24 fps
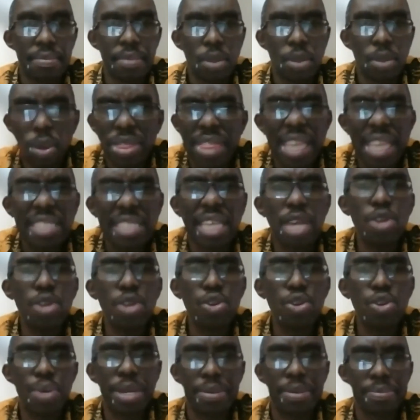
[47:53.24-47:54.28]
What things are you
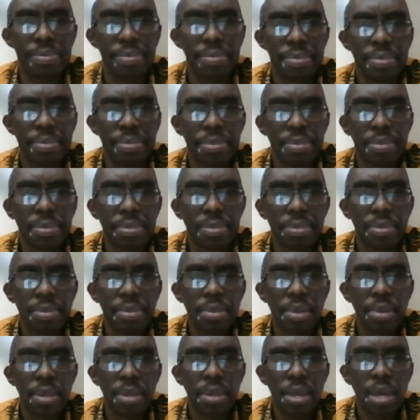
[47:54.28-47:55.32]
doing?
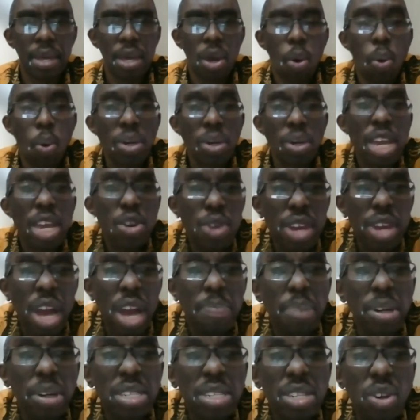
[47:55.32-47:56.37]
What are you doing
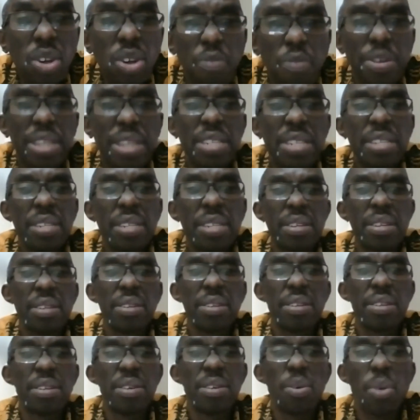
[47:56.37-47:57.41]
about COVID?
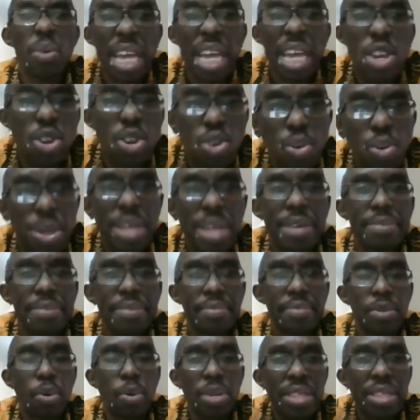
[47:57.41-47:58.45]
What are you doing?
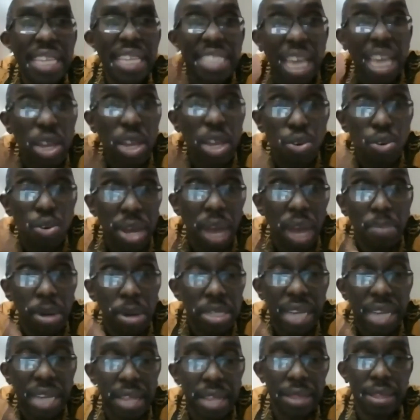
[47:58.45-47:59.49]
What things are you doing
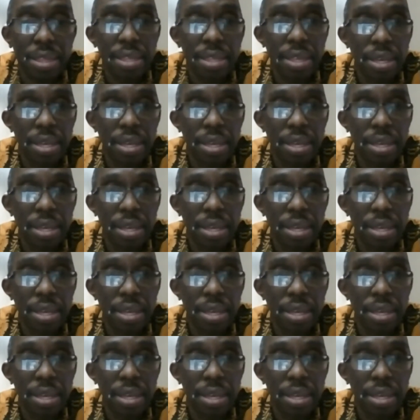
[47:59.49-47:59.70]
about health?